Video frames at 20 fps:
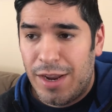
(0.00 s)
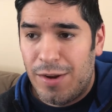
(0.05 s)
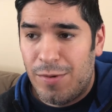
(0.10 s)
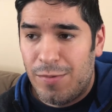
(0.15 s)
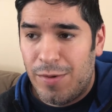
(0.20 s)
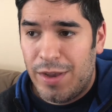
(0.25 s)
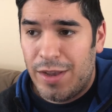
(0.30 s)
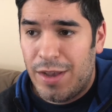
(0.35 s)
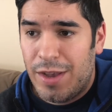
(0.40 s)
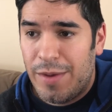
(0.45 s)
kind
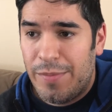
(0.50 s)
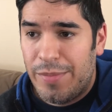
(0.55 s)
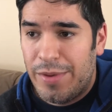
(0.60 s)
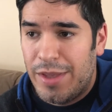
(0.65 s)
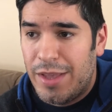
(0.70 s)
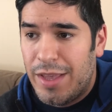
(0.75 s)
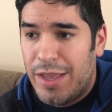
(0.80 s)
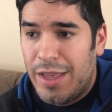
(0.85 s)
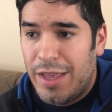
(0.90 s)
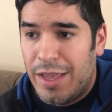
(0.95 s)
of wake up
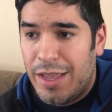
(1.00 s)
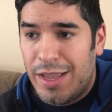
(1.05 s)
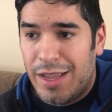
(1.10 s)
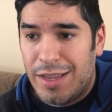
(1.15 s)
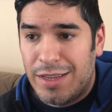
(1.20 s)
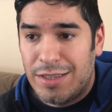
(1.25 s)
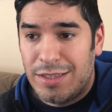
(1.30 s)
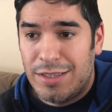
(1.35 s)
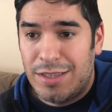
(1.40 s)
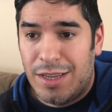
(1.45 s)

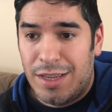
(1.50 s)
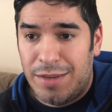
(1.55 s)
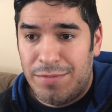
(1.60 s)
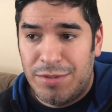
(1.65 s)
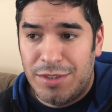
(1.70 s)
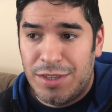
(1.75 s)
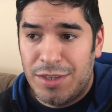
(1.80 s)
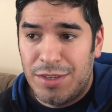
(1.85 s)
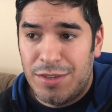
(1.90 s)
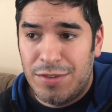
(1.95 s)
and uh, i'm
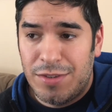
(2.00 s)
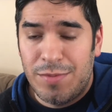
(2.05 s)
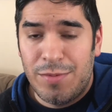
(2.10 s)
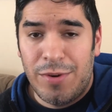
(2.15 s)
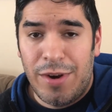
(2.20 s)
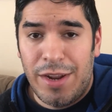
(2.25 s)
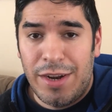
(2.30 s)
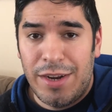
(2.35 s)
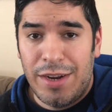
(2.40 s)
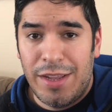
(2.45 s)
just going to do some
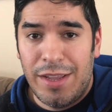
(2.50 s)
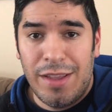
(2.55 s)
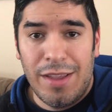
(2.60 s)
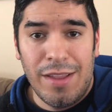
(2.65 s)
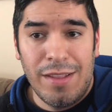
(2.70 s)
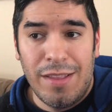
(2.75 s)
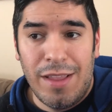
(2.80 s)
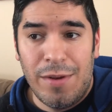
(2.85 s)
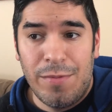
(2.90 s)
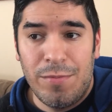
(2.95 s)
more editing
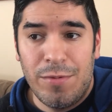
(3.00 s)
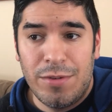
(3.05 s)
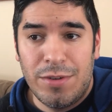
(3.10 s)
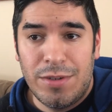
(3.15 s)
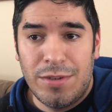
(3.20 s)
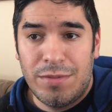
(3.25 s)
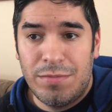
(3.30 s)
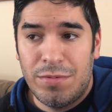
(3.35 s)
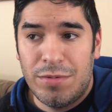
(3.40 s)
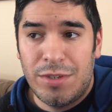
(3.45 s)
and then we'll
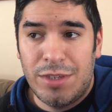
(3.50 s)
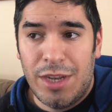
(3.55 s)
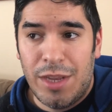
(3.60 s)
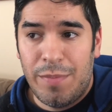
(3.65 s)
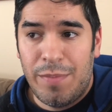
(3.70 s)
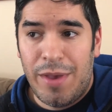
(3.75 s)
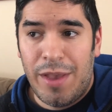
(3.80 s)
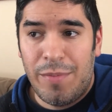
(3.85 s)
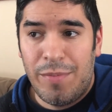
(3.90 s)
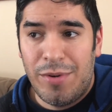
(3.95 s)
we'll
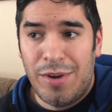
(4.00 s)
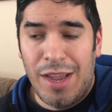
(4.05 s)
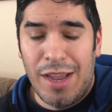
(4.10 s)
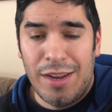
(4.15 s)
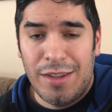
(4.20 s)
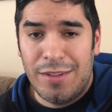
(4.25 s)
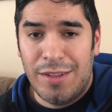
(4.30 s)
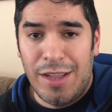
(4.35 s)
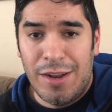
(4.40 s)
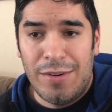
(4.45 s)
check back
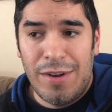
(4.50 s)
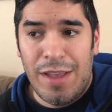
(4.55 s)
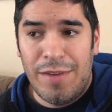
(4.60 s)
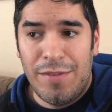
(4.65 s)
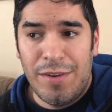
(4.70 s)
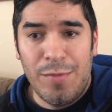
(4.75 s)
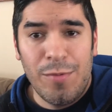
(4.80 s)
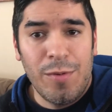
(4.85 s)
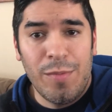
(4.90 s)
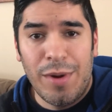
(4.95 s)
periodically i don't
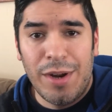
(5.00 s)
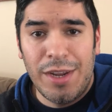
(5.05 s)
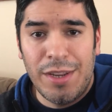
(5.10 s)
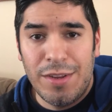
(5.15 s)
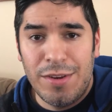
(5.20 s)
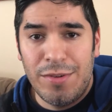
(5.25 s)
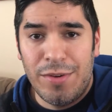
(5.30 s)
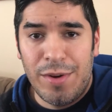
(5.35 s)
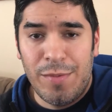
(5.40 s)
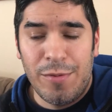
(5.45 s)
have any more money
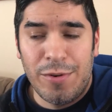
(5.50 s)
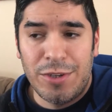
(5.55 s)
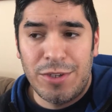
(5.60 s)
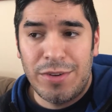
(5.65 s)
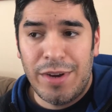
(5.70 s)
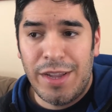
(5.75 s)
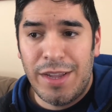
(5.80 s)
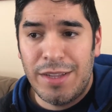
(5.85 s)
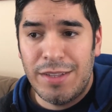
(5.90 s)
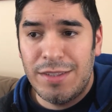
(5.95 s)
to do any more
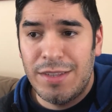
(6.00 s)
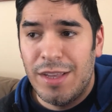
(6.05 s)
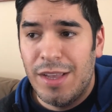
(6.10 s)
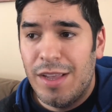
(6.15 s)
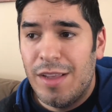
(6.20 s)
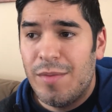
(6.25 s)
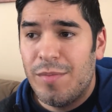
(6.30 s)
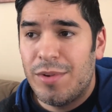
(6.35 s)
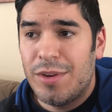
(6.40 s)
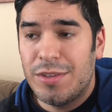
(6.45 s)
trades
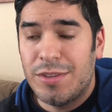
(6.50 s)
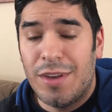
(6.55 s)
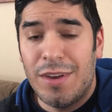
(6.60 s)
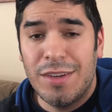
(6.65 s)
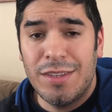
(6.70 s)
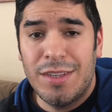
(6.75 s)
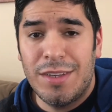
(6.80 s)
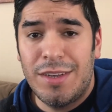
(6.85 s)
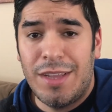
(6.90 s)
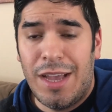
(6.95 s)
but as
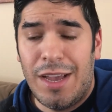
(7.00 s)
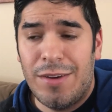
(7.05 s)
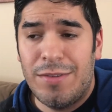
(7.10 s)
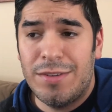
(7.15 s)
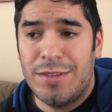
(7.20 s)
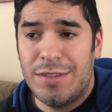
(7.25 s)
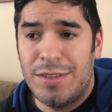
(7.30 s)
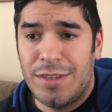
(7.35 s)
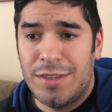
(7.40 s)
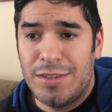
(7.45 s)
long as the
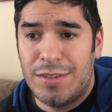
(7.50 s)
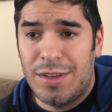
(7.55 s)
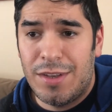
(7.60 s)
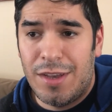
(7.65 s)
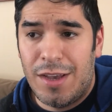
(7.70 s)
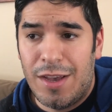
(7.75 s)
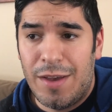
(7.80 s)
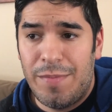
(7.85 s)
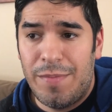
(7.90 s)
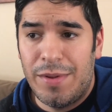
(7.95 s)
dow is, is
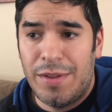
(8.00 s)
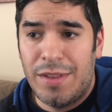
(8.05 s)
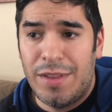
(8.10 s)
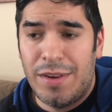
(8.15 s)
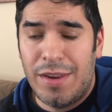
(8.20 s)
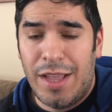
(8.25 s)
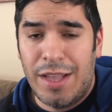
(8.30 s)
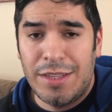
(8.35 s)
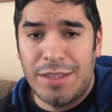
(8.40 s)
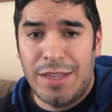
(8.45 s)
up and the
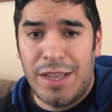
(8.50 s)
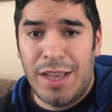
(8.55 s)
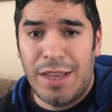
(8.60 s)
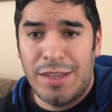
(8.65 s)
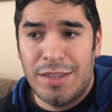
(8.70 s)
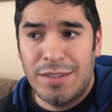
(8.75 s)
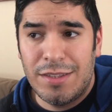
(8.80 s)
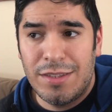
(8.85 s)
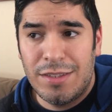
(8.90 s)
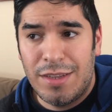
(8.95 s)

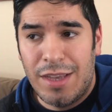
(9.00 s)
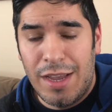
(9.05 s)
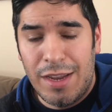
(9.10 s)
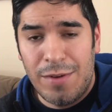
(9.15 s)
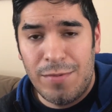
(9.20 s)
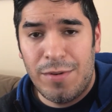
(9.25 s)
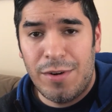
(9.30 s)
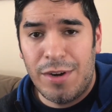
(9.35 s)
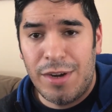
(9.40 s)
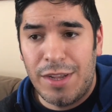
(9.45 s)
nasdaq is
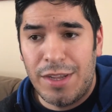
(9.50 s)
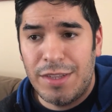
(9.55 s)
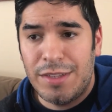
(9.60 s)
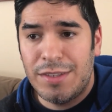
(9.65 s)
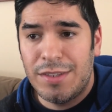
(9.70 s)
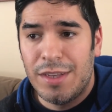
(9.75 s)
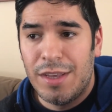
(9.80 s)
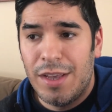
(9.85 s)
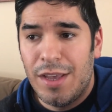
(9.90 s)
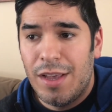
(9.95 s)
kind of where it
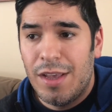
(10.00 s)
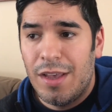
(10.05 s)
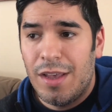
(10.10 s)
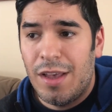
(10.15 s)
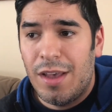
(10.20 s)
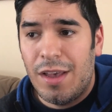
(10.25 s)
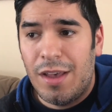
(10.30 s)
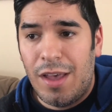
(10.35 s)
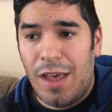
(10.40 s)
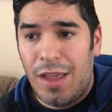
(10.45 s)
is
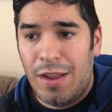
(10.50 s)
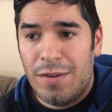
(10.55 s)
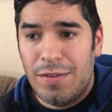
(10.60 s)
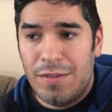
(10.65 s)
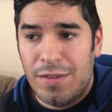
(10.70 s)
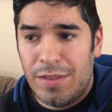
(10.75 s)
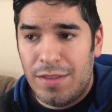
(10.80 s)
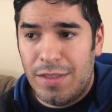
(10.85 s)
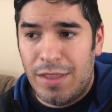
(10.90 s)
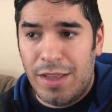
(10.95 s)
uh, i
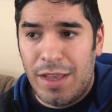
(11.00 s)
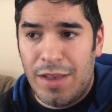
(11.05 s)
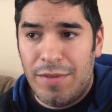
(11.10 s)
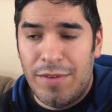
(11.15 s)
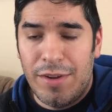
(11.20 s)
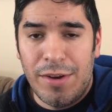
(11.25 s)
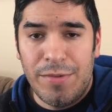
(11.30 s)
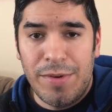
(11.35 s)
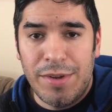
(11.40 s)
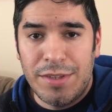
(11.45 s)
don't think i
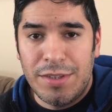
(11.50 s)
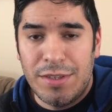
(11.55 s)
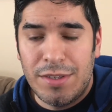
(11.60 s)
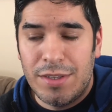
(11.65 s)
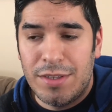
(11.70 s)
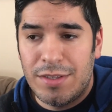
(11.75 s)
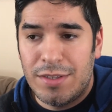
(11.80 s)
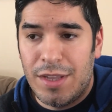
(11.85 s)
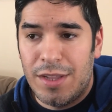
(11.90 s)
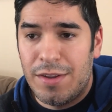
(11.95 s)
have any reason
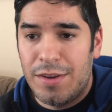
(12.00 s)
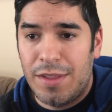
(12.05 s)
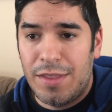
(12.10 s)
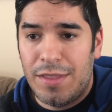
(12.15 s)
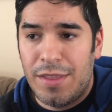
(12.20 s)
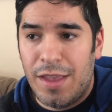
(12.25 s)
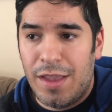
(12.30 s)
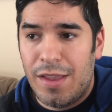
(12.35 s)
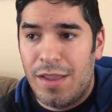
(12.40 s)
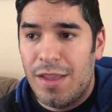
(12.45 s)
to sell
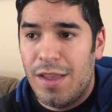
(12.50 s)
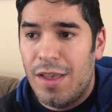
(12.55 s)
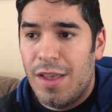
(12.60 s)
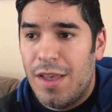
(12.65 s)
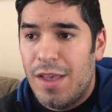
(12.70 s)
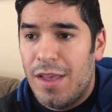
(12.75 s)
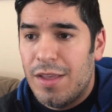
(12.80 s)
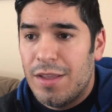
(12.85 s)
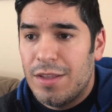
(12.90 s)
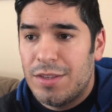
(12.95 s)
anything
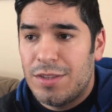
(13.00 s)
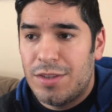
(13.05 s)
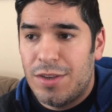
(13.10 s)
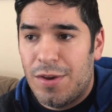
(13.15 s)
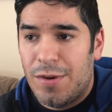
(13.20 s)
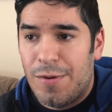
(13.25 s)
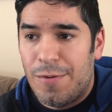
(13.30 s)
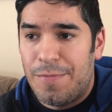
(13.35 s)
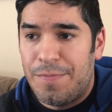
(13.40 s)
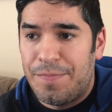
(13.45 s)

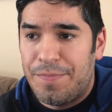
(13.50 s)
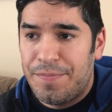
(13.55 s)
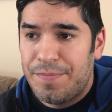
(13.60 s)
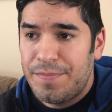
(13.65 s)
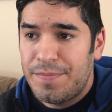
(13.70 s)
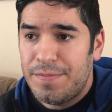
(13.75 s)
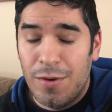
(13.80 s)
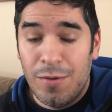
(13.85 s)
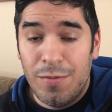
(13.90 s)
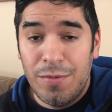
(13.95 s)
so
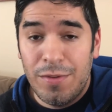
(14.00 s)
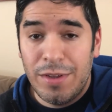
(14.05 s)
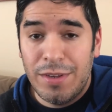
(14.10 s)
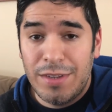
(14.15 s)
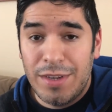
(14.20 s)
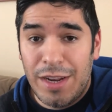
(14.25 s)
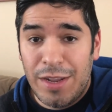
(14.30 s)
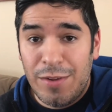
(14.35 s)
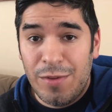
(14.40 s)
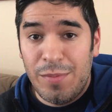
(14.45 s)
hopefully
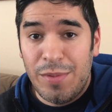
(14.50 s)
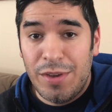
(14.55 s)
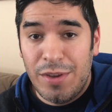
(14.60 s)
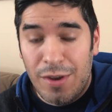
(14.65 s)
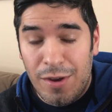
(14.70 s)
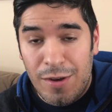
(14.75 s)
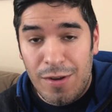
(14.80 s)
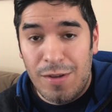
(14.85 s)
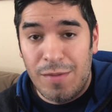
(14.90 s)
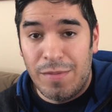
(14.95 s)
today will be
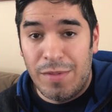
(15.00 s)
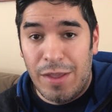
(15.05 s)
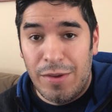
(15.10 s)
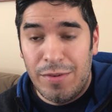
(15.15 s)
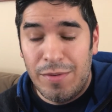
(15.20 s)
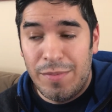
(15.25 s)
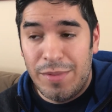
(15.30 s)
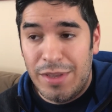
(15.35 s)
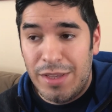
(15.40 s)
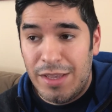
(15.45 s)
calm that
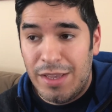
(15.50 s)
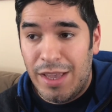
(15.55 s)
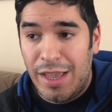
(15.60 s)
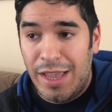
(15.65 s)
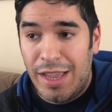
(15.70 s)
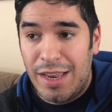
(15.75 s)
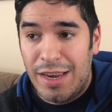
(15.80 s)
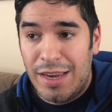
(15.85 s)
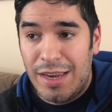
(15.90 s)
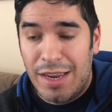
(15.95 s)
would be
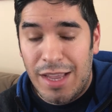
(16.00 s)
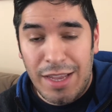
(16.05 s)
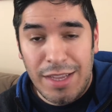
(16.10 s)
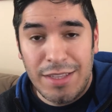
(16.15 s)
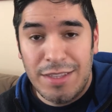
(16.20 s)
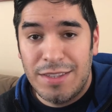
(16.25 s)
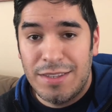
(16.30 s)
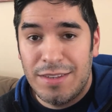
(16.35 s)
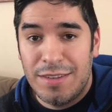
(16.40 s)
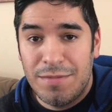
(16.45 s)
a
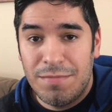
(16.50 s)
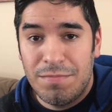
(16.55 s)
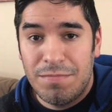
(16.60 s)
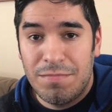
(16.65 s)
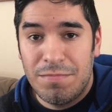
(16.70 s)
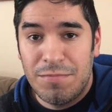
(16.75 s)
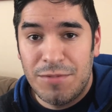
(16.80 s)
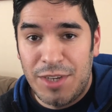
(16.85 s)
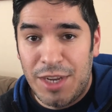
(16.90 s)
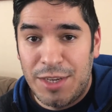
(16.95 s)
nice
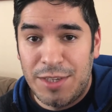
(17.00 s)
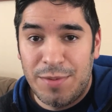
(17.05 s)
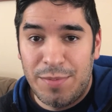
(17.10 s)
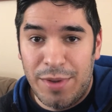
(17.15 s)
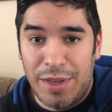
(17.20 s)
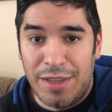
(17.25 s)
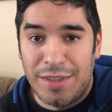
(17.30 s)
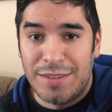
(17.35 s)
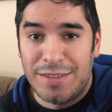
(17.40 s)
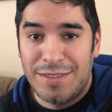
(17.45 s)
change of
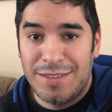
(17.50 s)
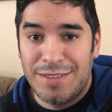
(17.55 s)
pace